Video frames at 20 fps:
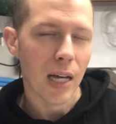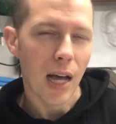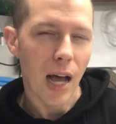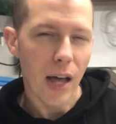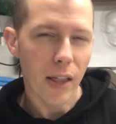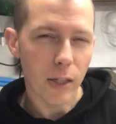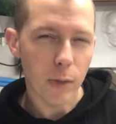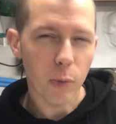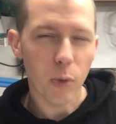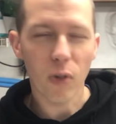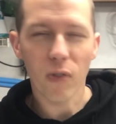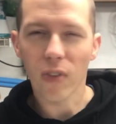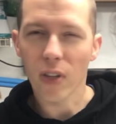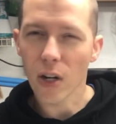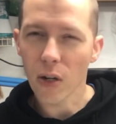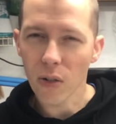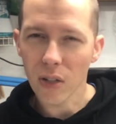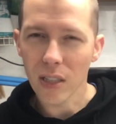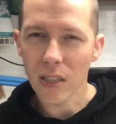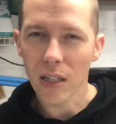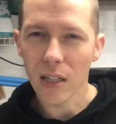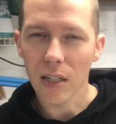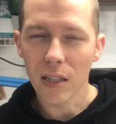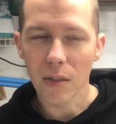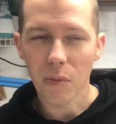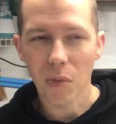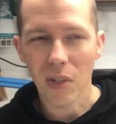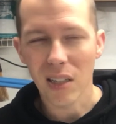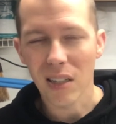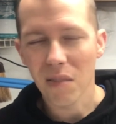At this point, if they don't get done,
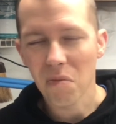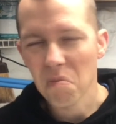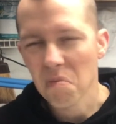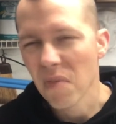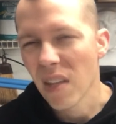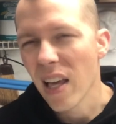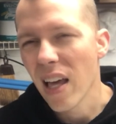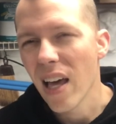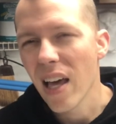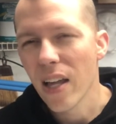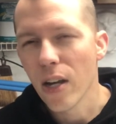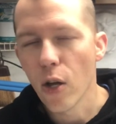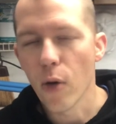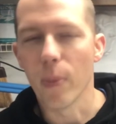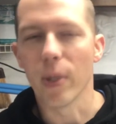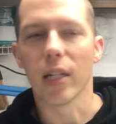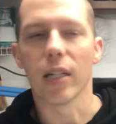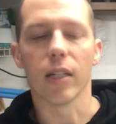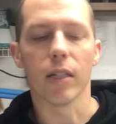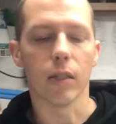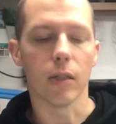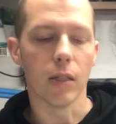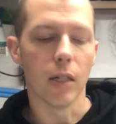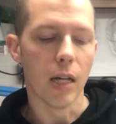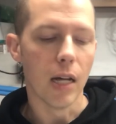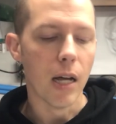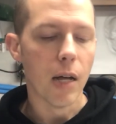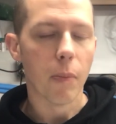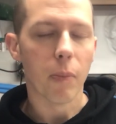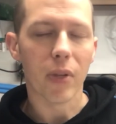I'm like, no big deal.
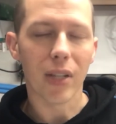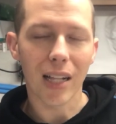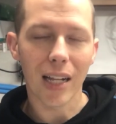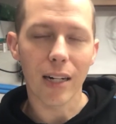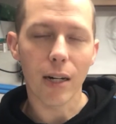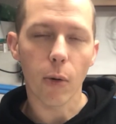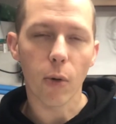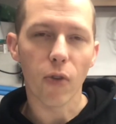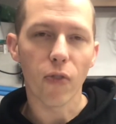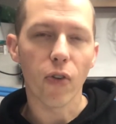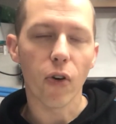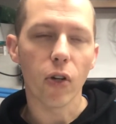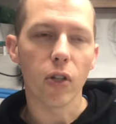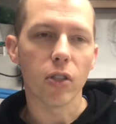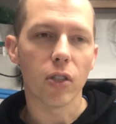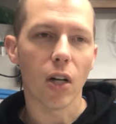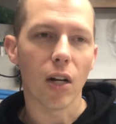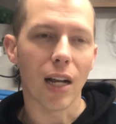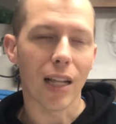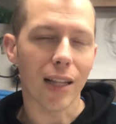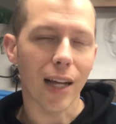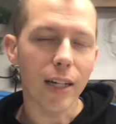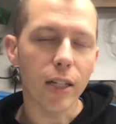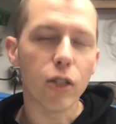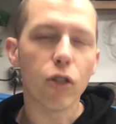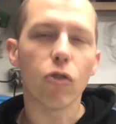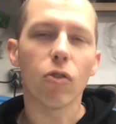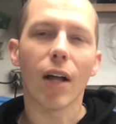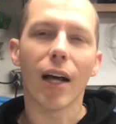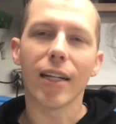But the lantern I want to focus on. I'd like to
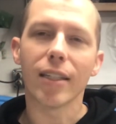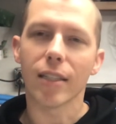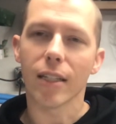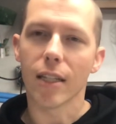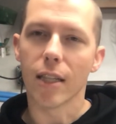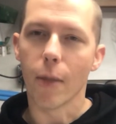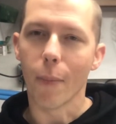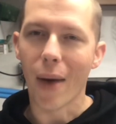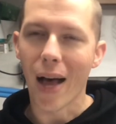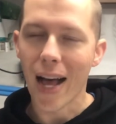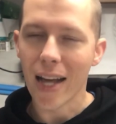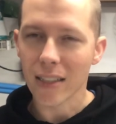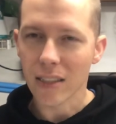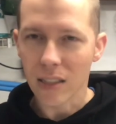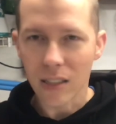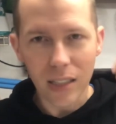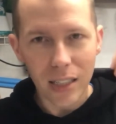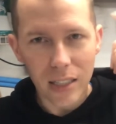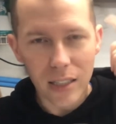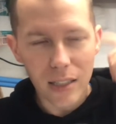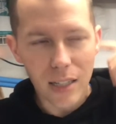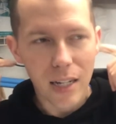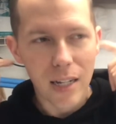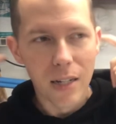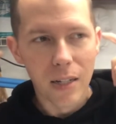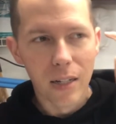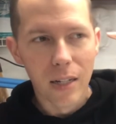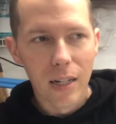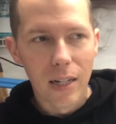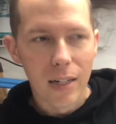do lights in the mask, at least.
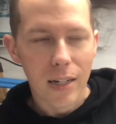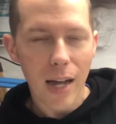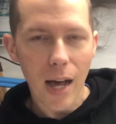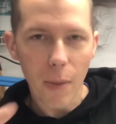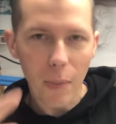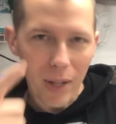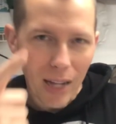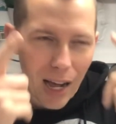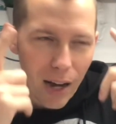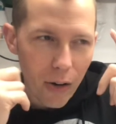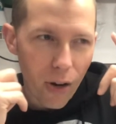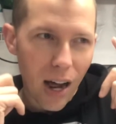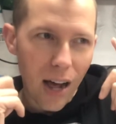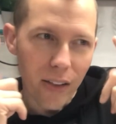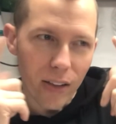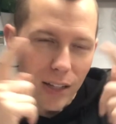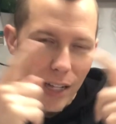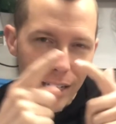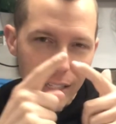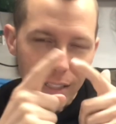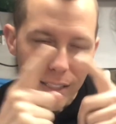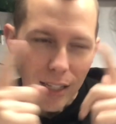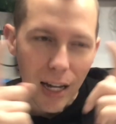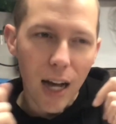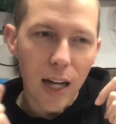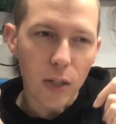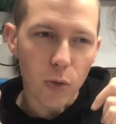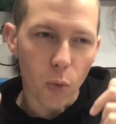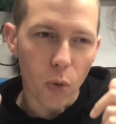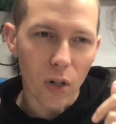Now I'm like, I don't know how the lights of the
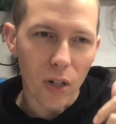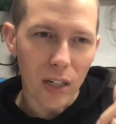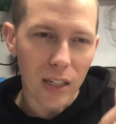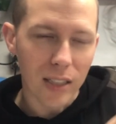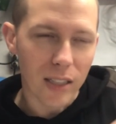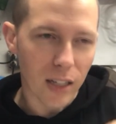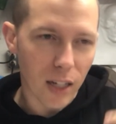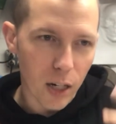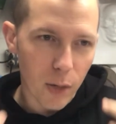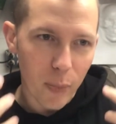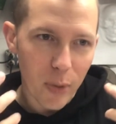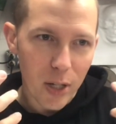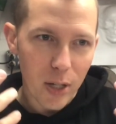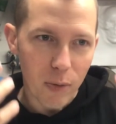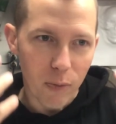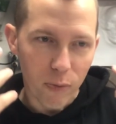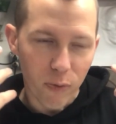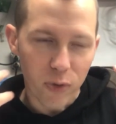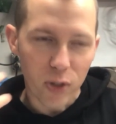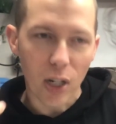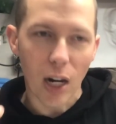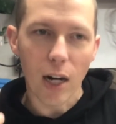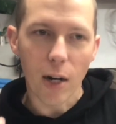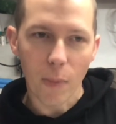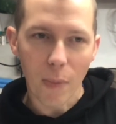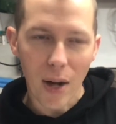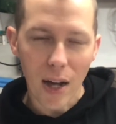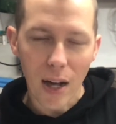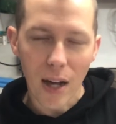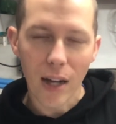eyes work. Is it going to be shining in
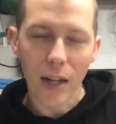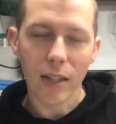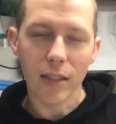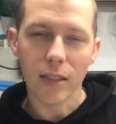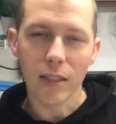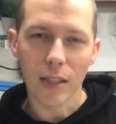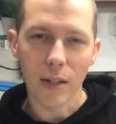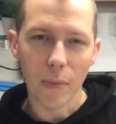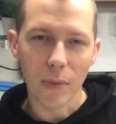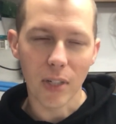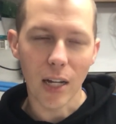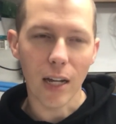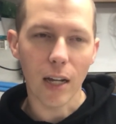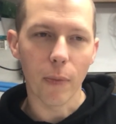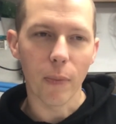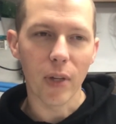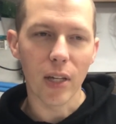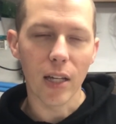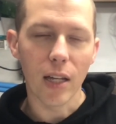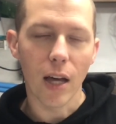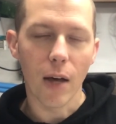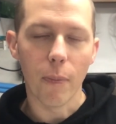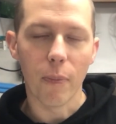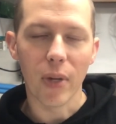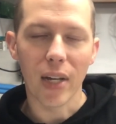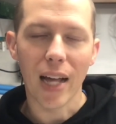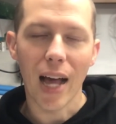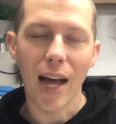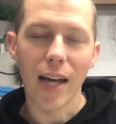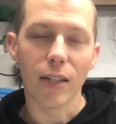my eyes? And is that going to be a
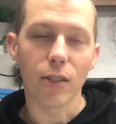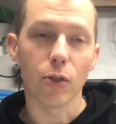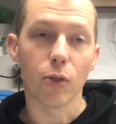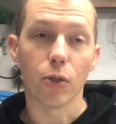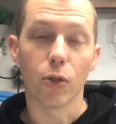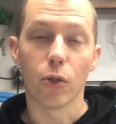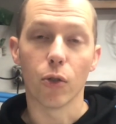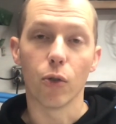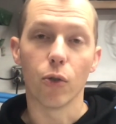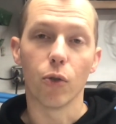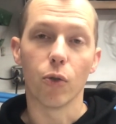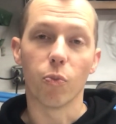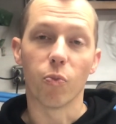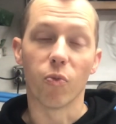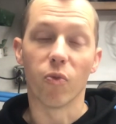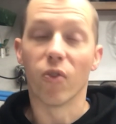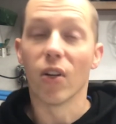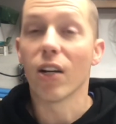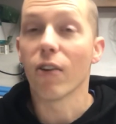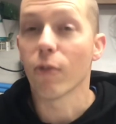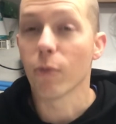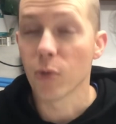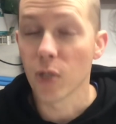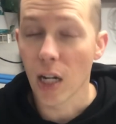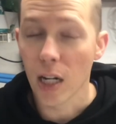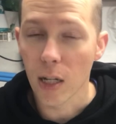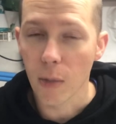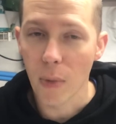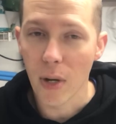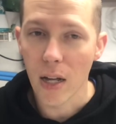big hassle to prevent it from
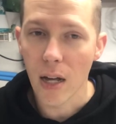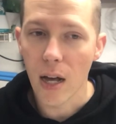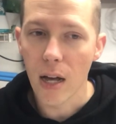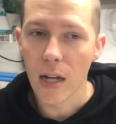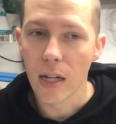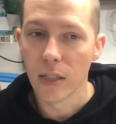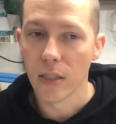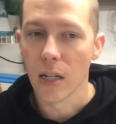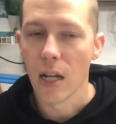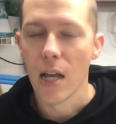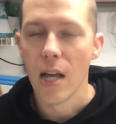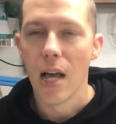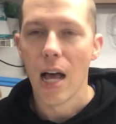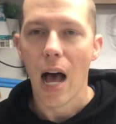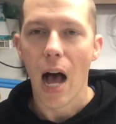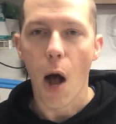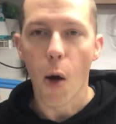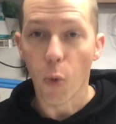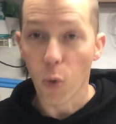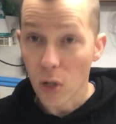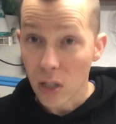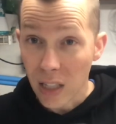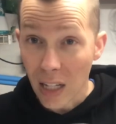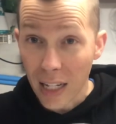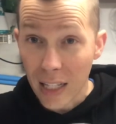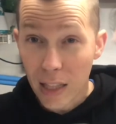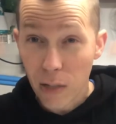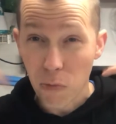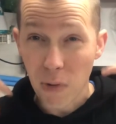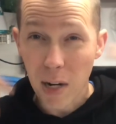shining in my eyes? I would
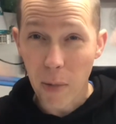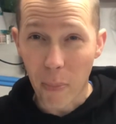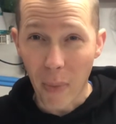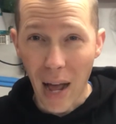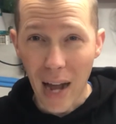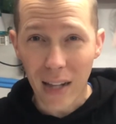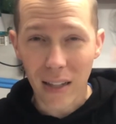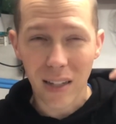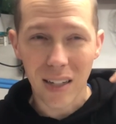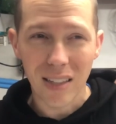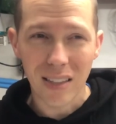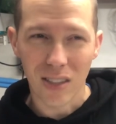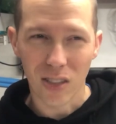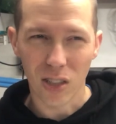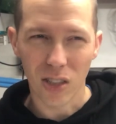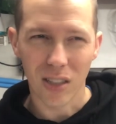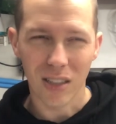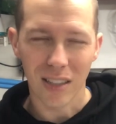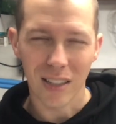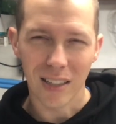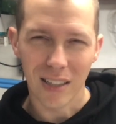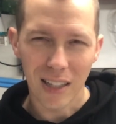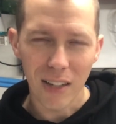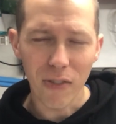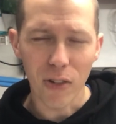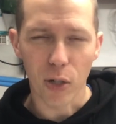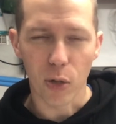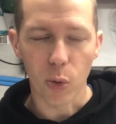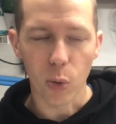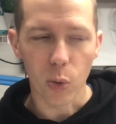like the red backlights to just give
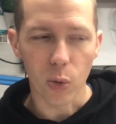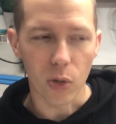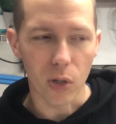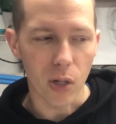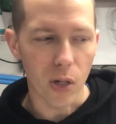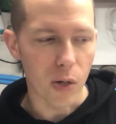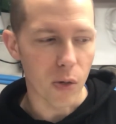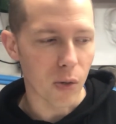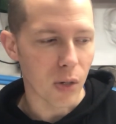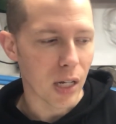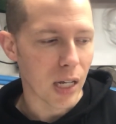it a cool glow.